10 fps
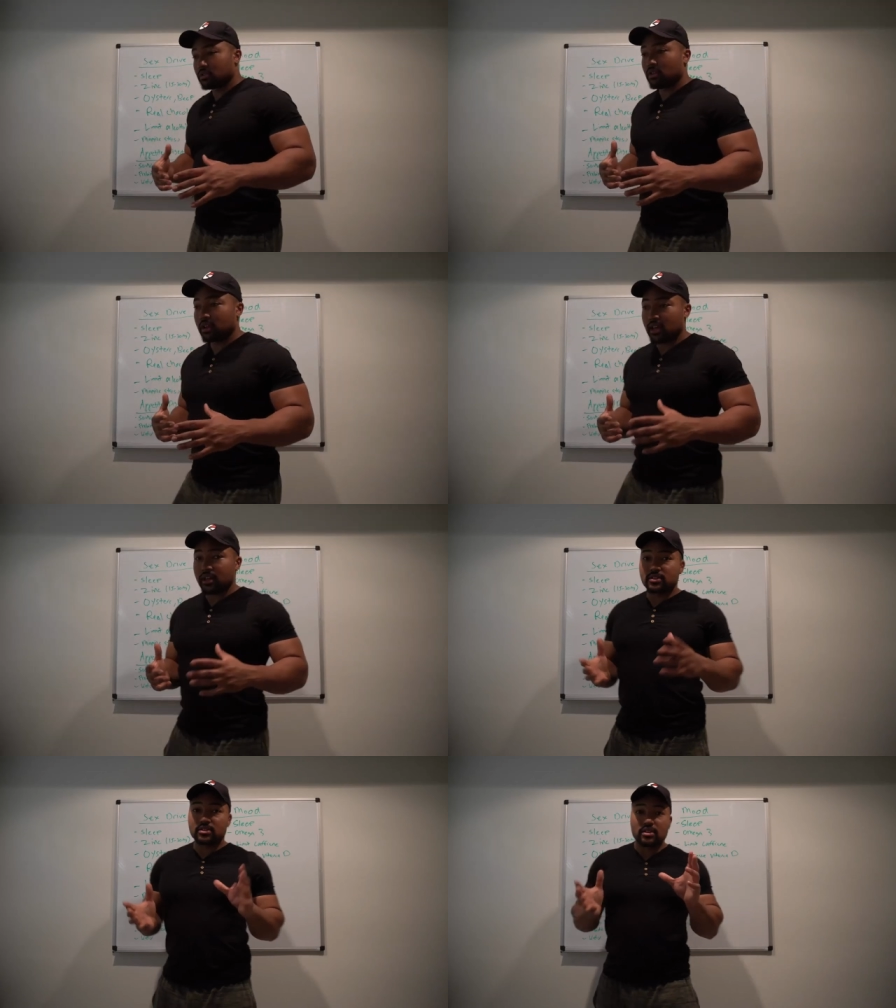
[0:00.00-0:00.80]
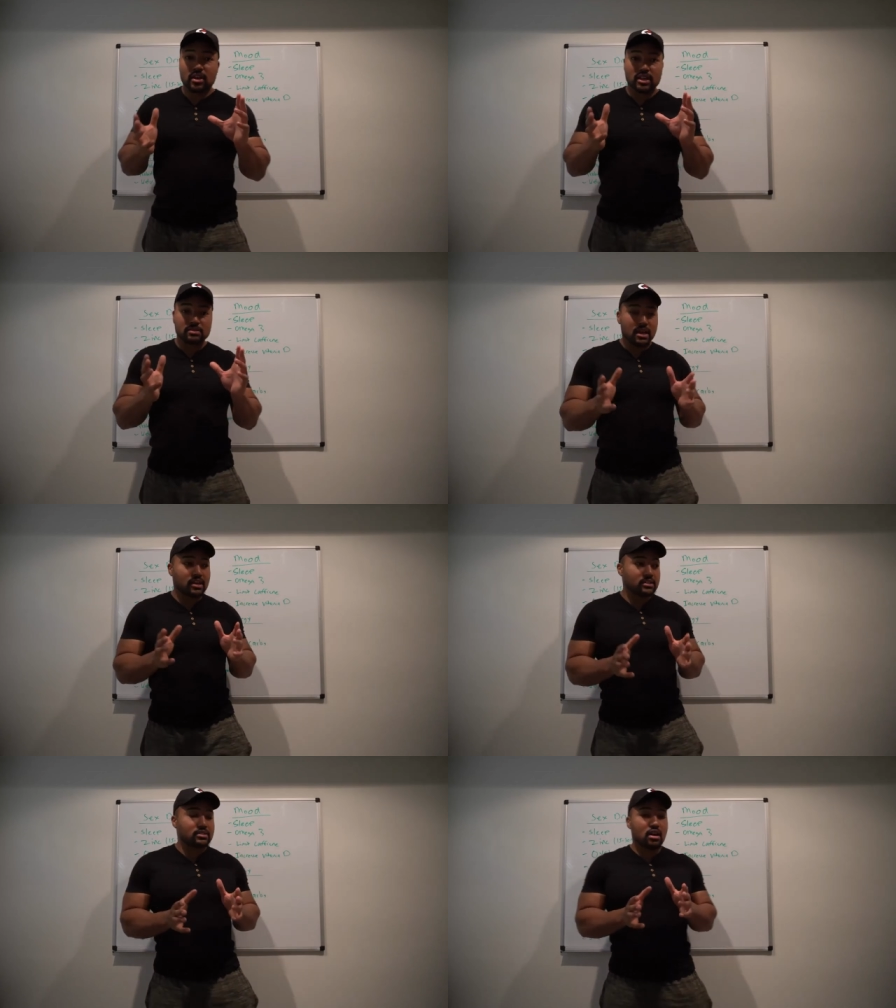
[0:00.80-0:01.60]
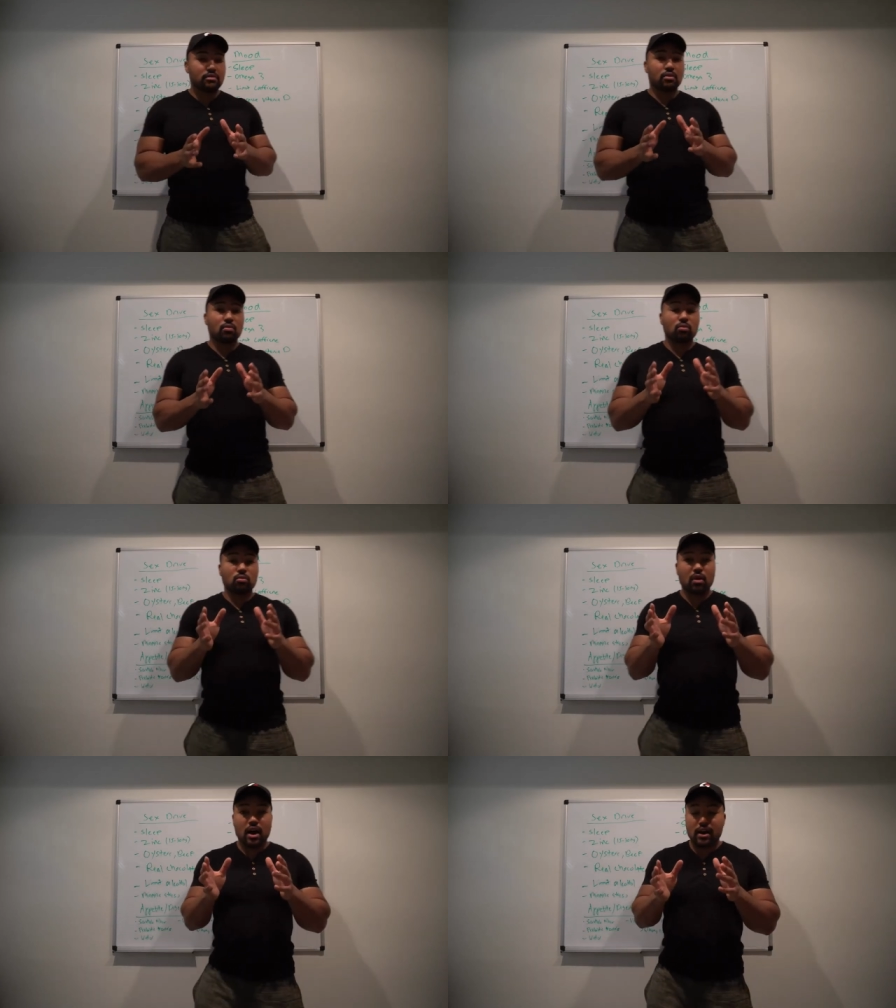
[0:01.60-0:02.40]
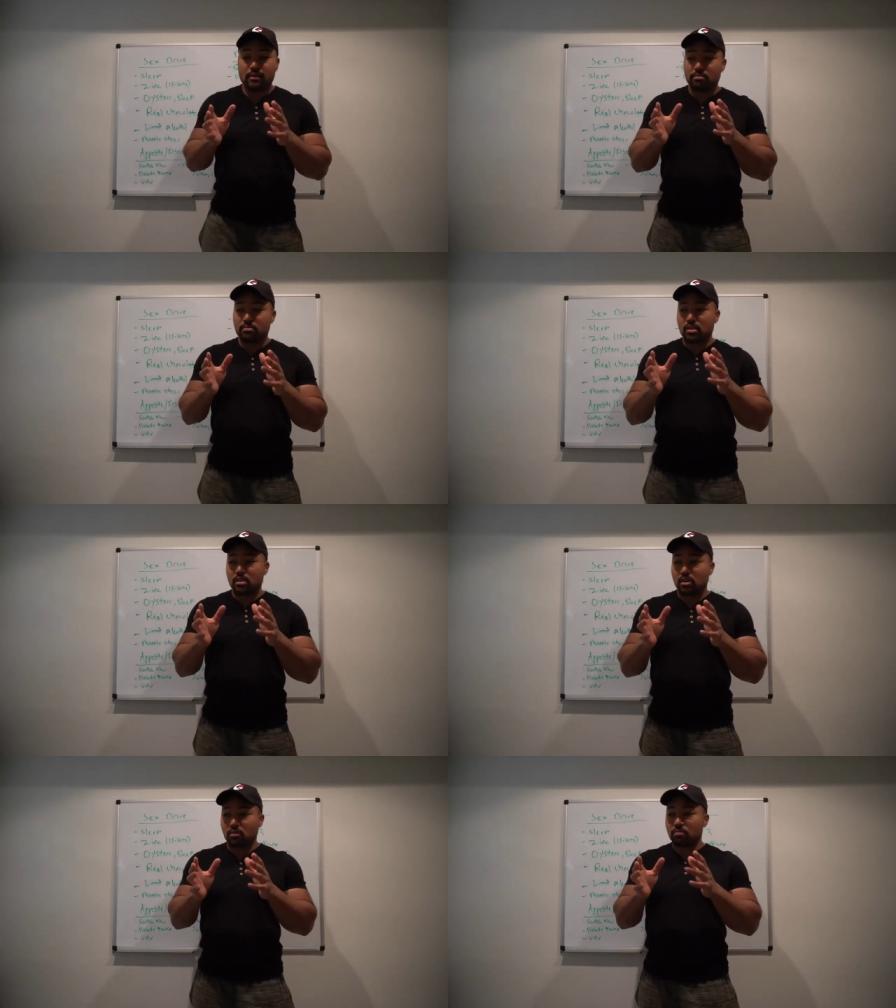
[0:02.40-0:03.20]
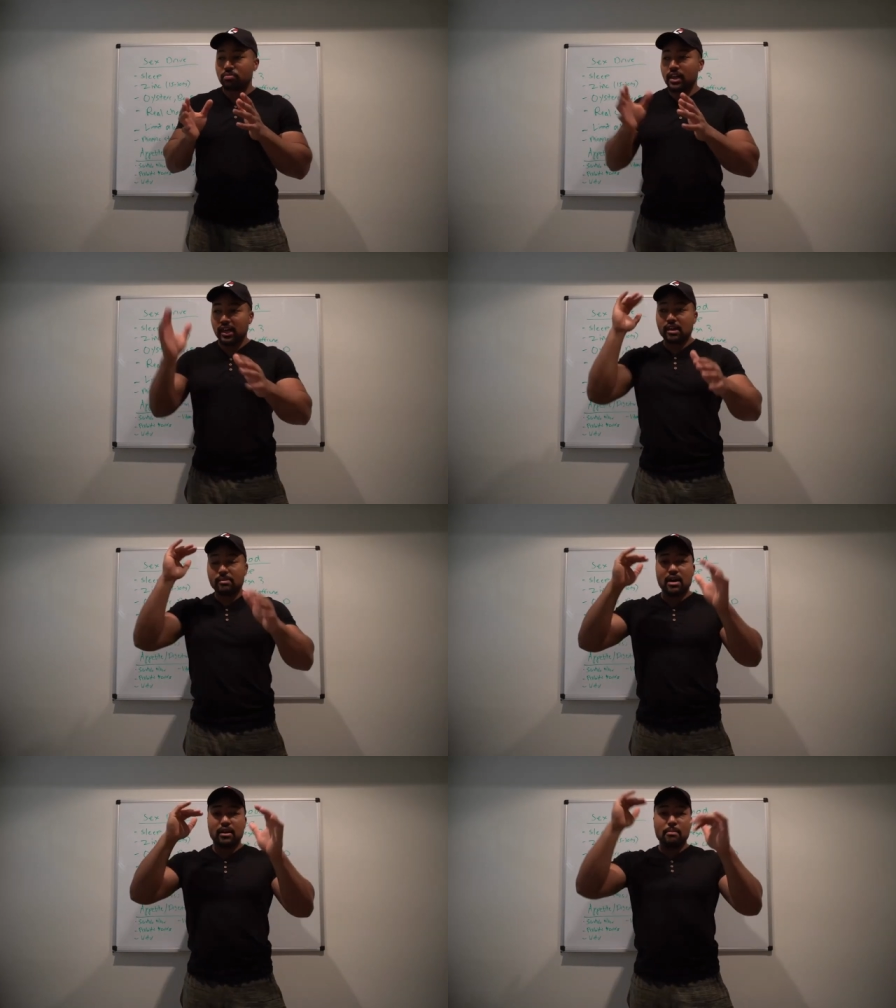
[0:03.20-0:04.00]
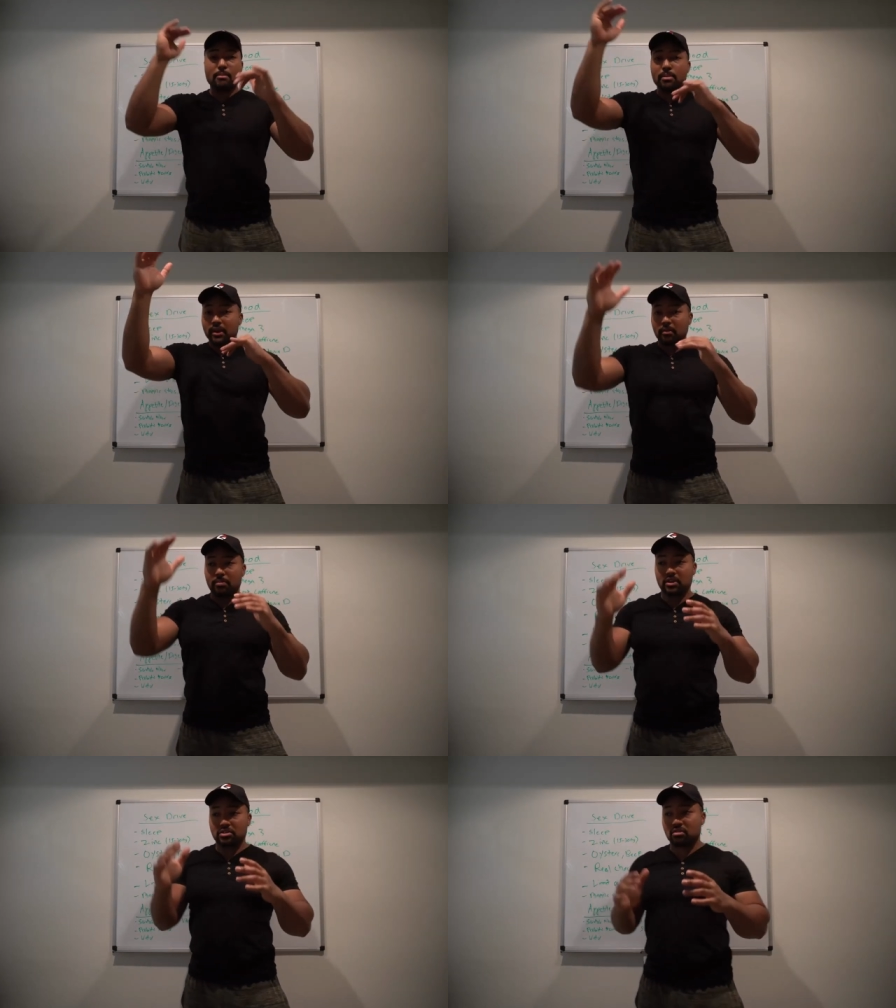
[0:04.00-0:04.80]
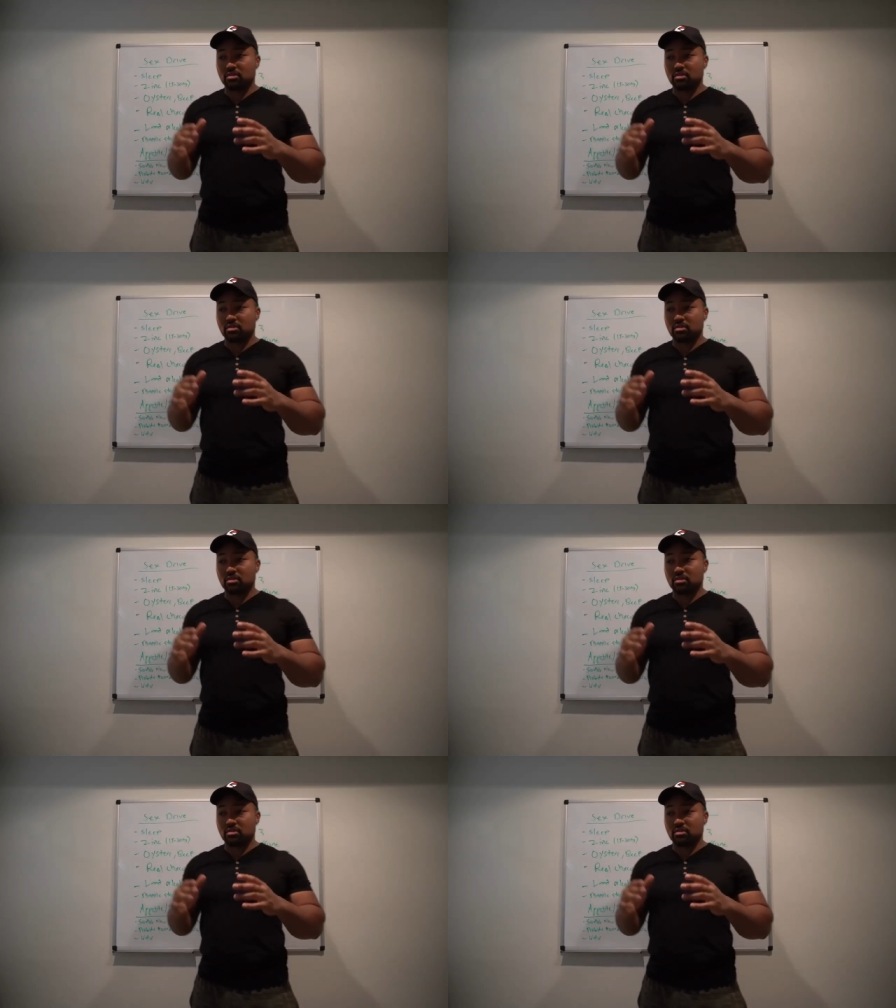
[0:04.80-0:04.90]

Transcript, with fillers: on is is making this stuff, uh, you know, thinking about it bigger picture.